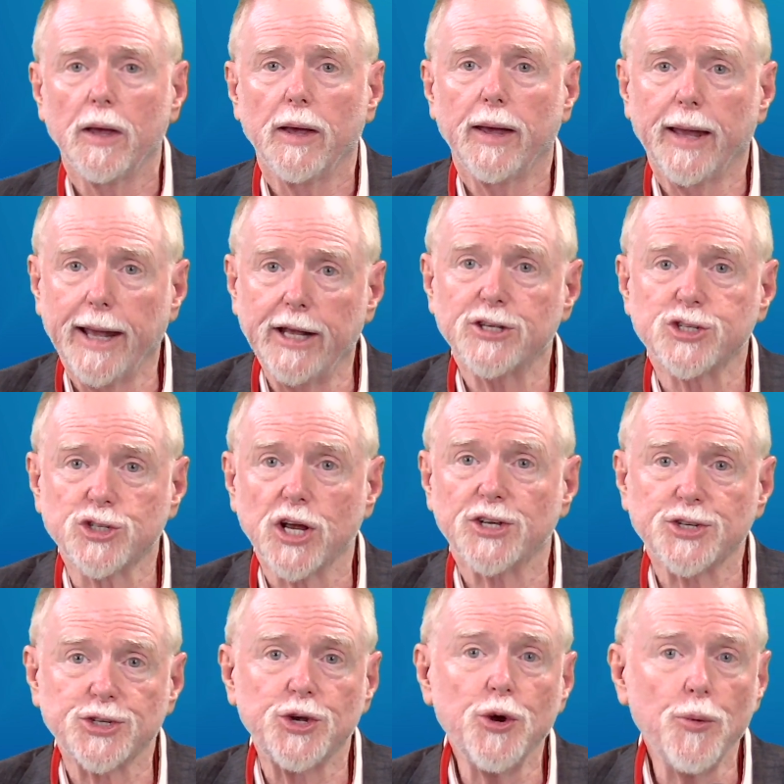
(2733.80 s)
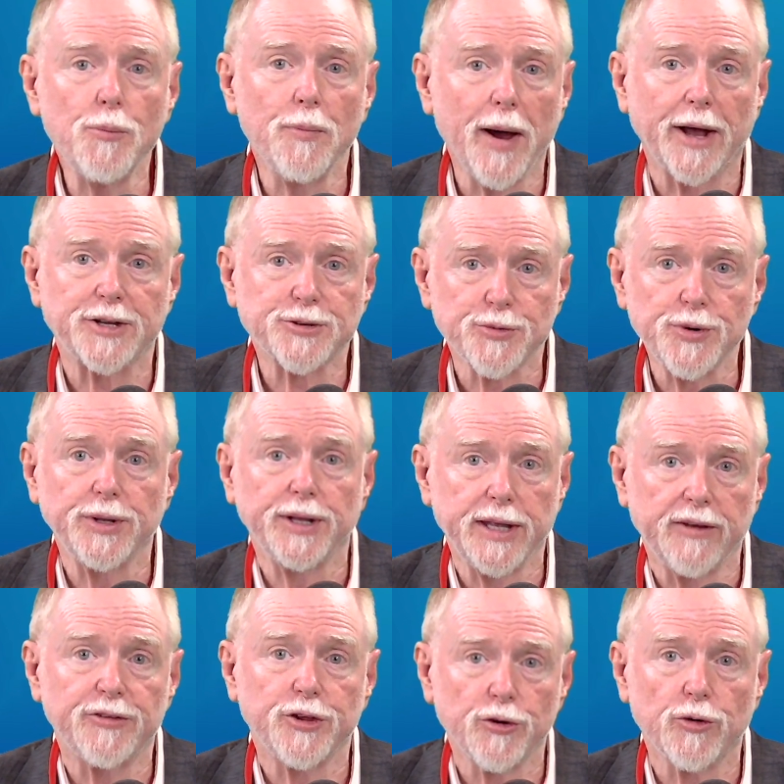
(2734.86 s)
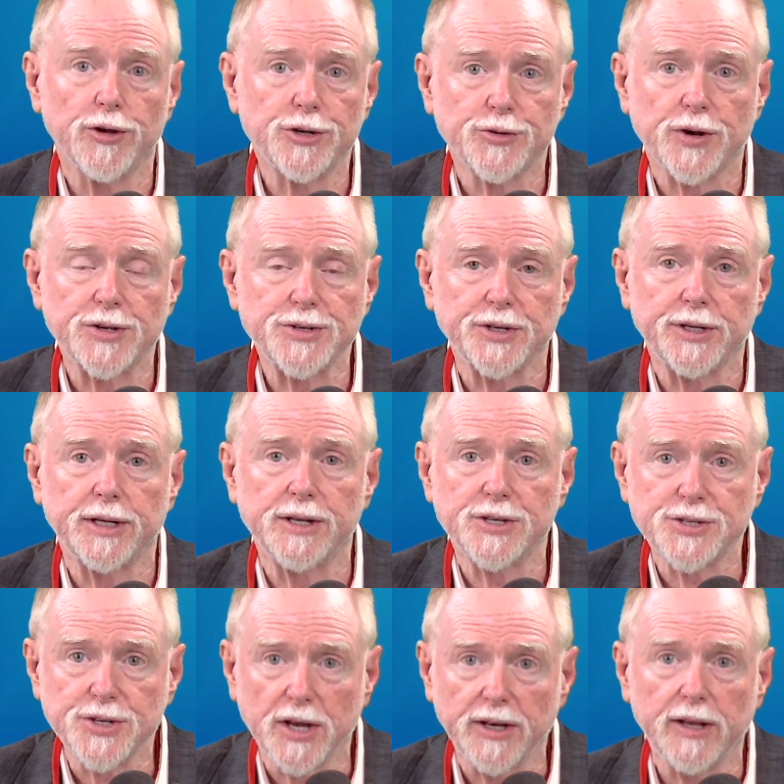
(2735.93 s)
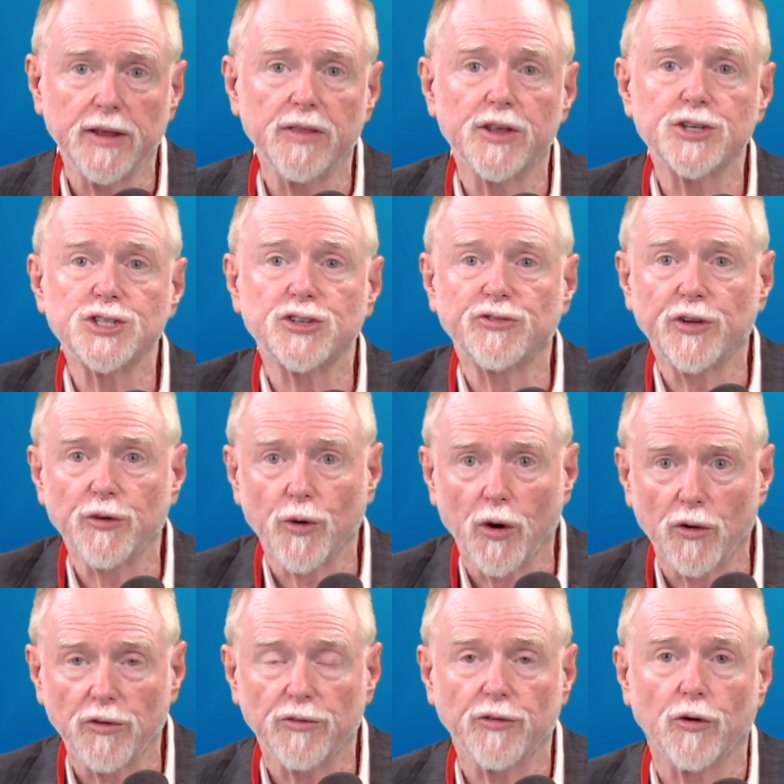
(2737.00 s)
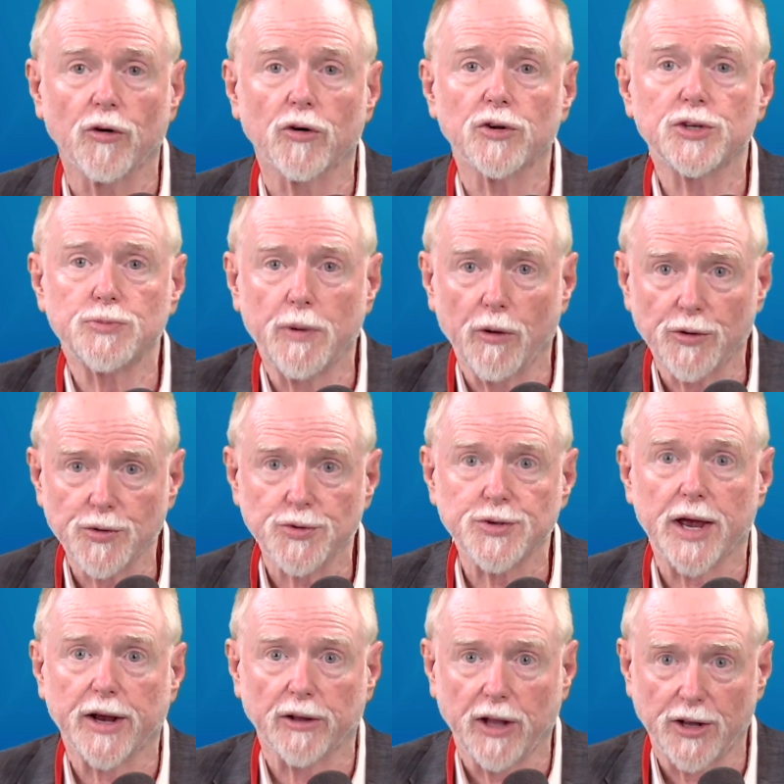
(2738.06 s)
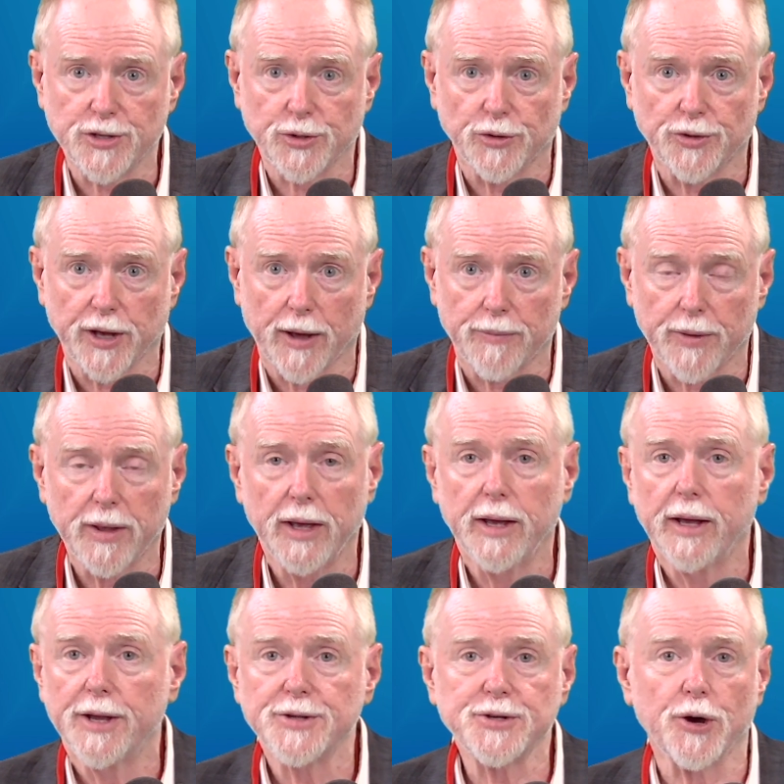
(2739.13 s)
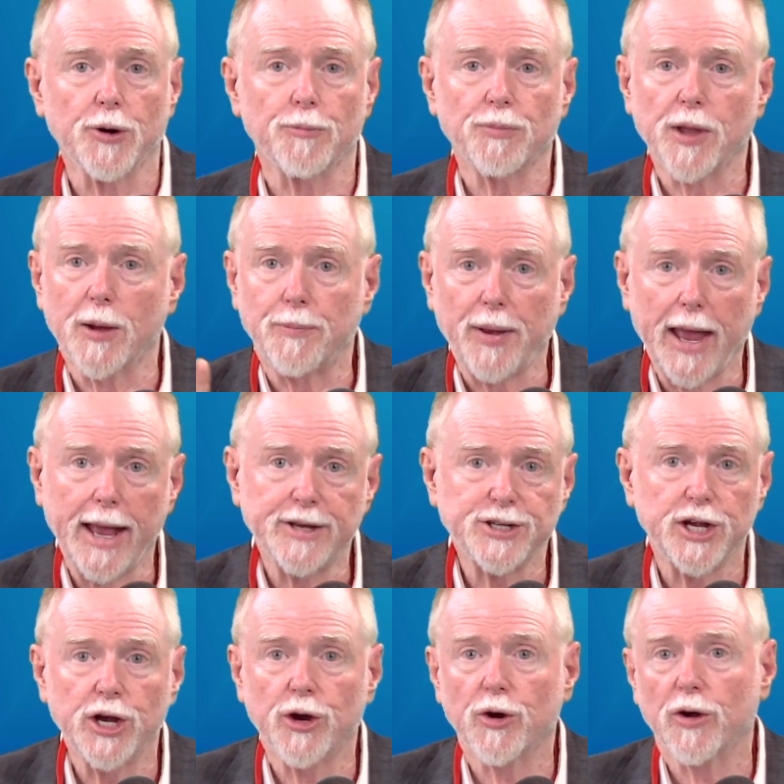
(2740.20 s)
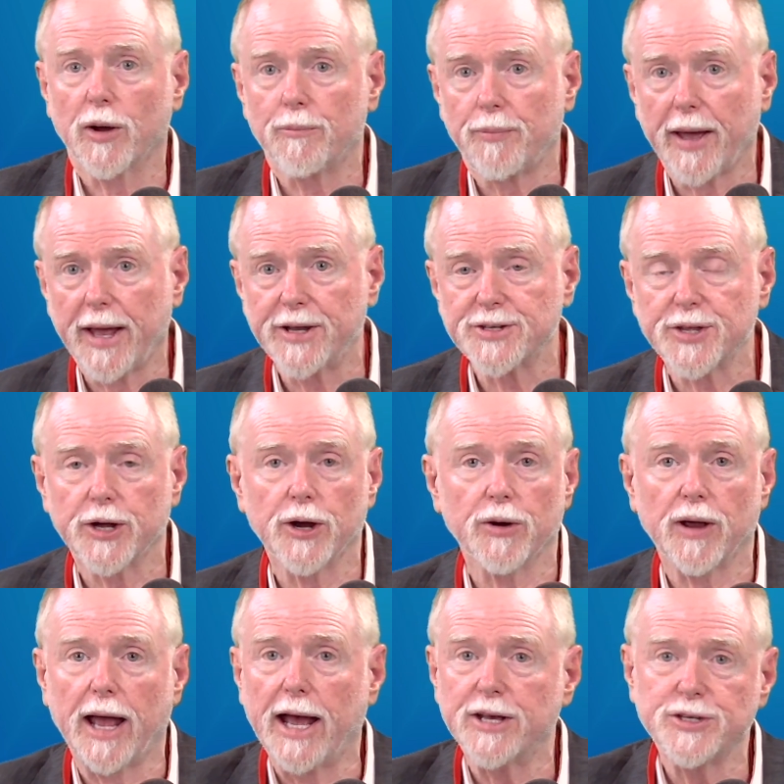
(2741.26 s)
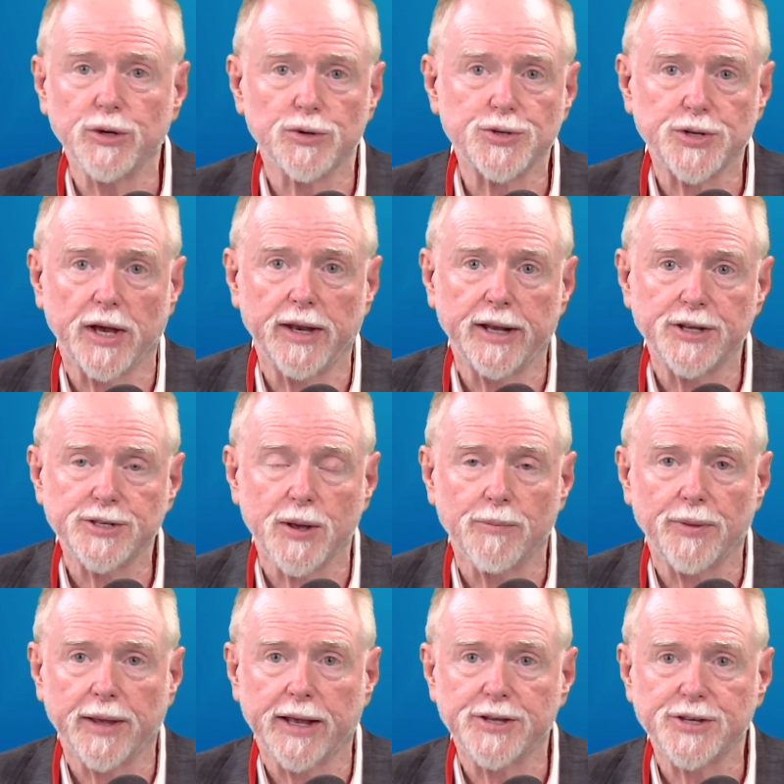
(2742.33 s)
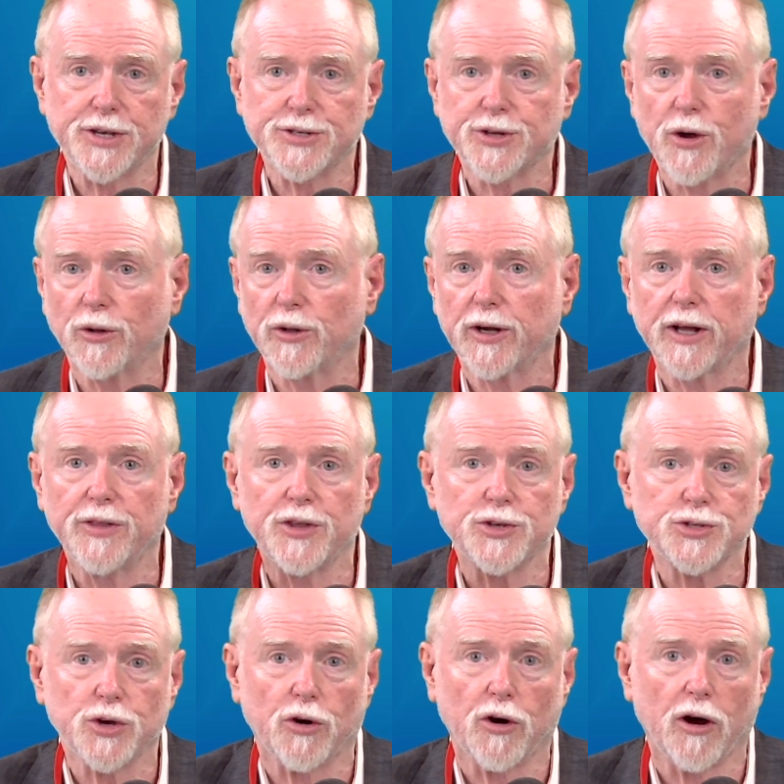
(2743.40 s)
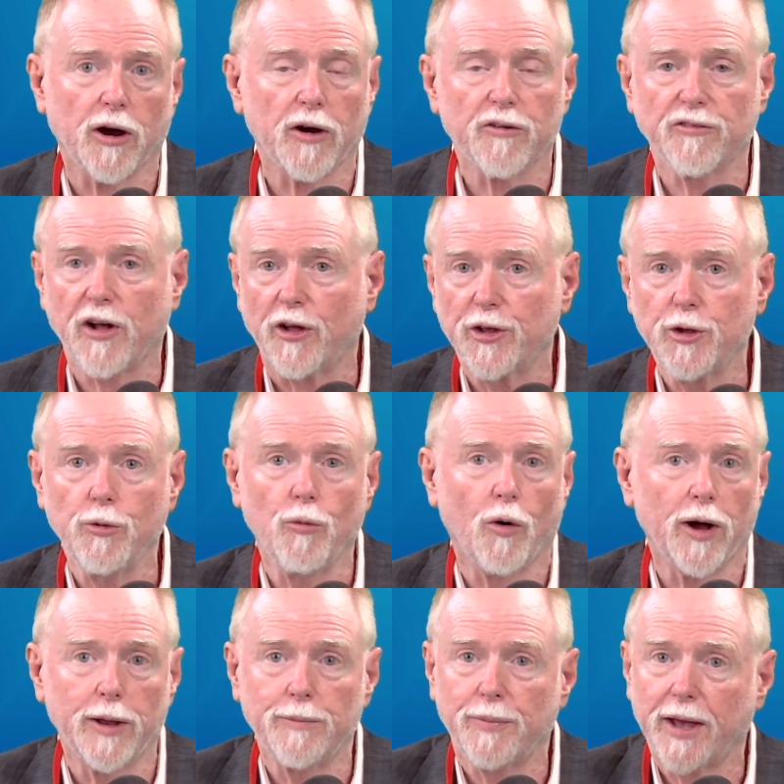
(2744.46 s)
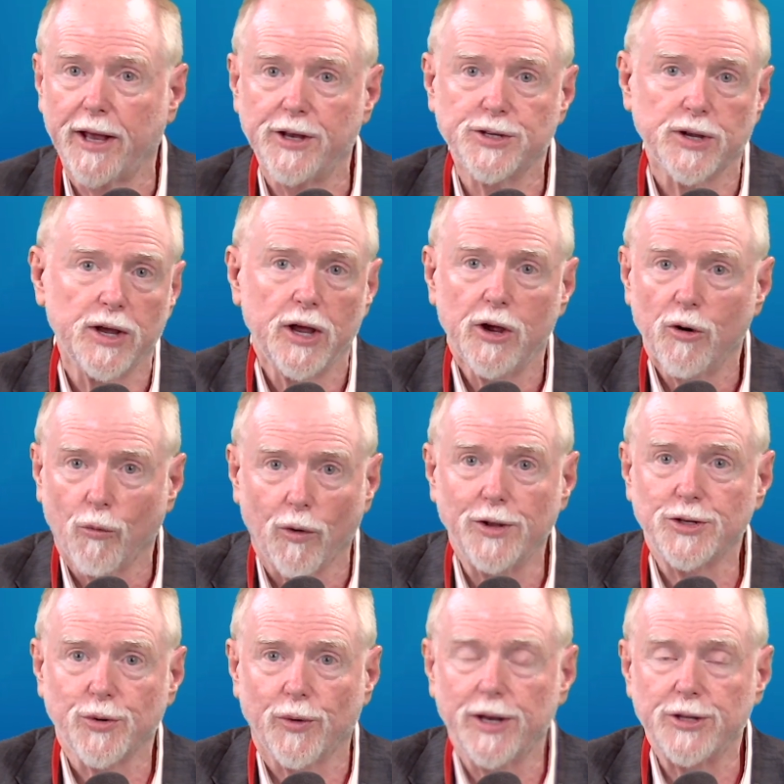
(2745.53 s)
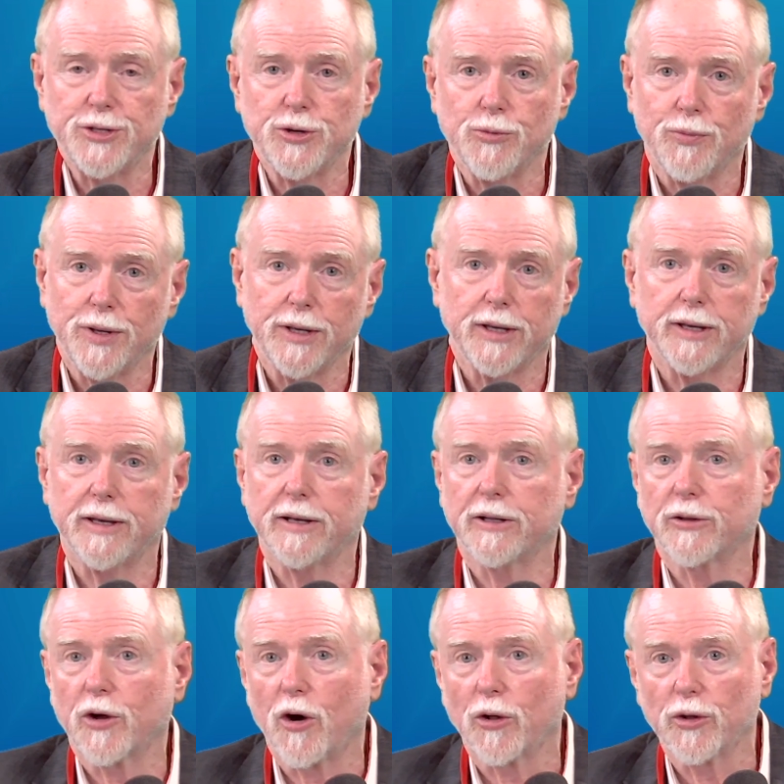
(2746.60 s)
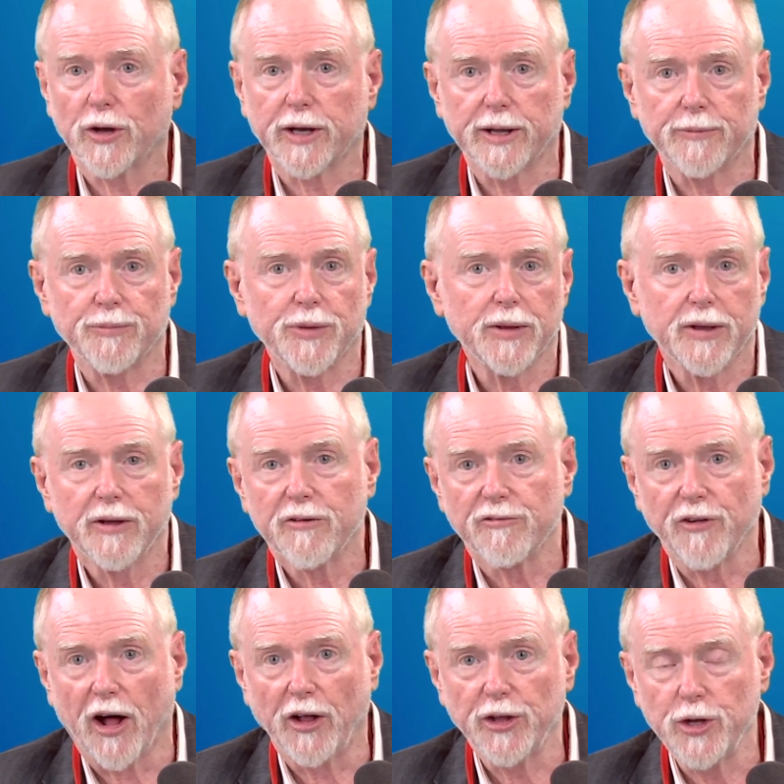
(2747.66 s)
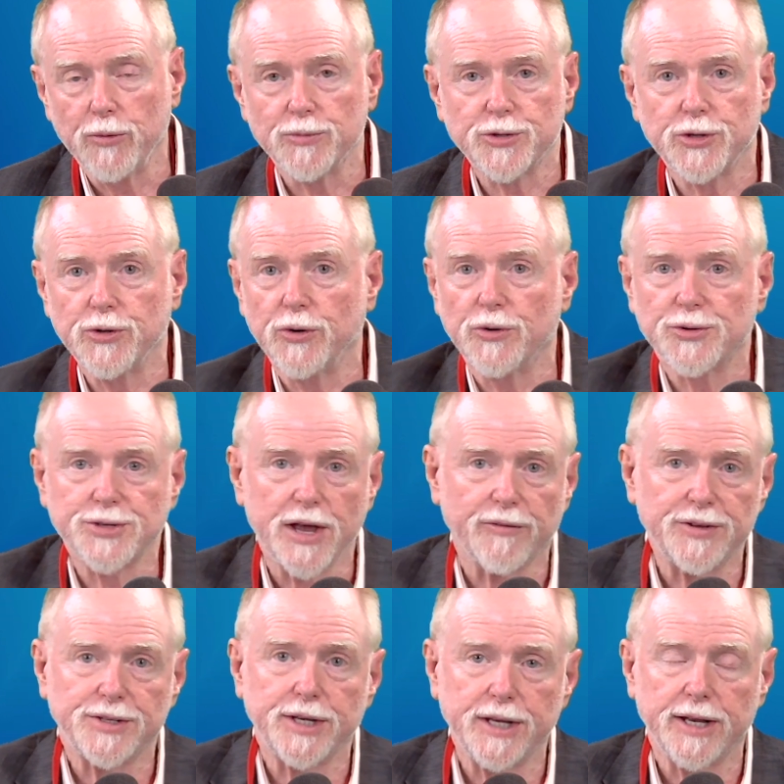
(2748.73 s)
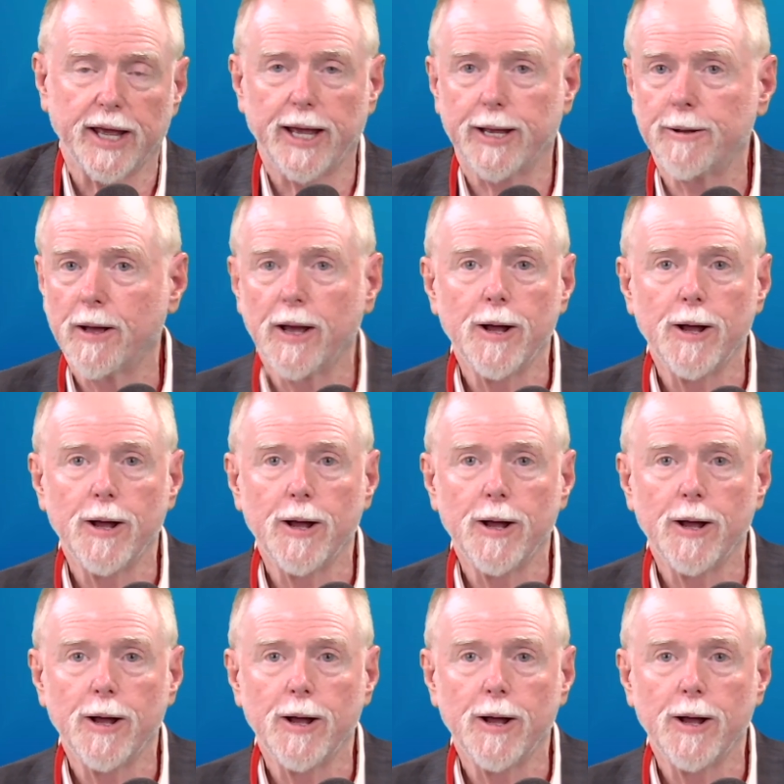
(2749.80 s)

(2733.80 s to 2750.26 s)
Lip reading: It's just too much, really, if you're interested in studying the Sfirot for spiritual psychological depth. So a page here, a page there, as you're studying something, it says, go look at the Zohar, volume 1, page 122b, go look at volume 2, 17a.